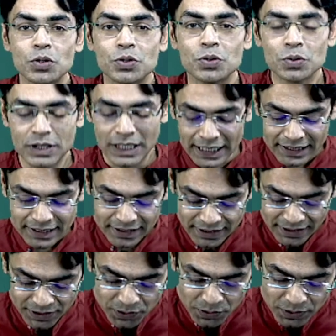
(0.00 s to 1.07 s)
you that
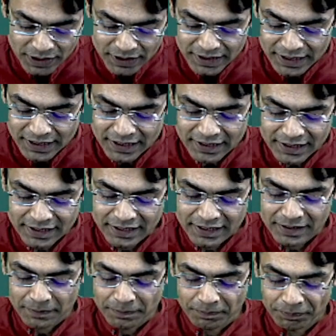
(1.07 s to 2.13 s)
this
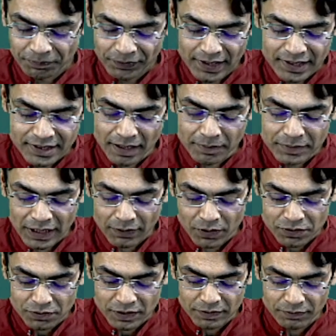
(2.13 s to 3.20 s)
is something
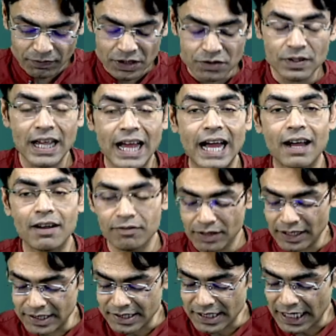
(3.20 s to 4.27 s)
which we have
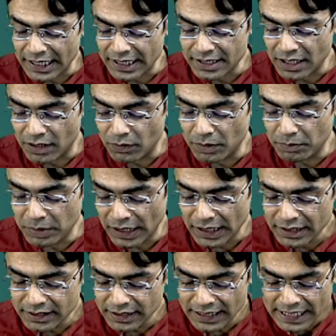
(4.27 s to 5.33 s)
inside our blood,
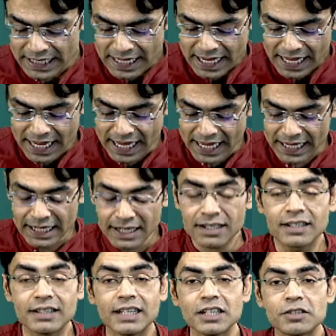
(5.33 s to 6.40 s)
and
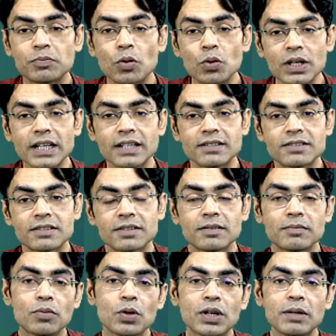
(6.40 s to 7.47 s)
these protein
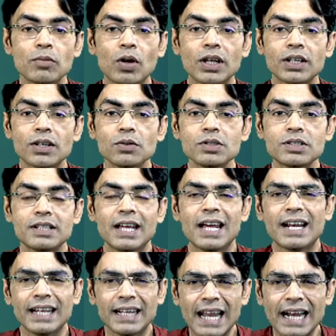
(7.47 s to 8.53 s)
molecules, they are
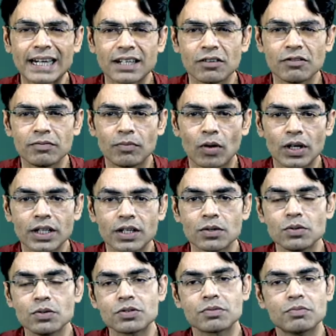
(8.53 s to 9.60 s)
inactive
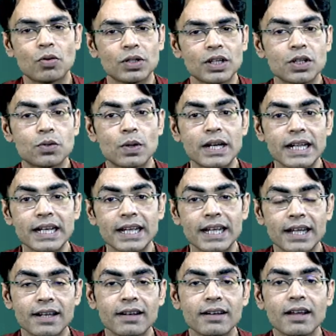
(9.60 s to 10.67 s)
molecules, more than 20
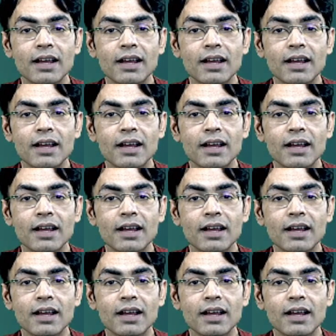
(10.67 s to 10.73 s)
in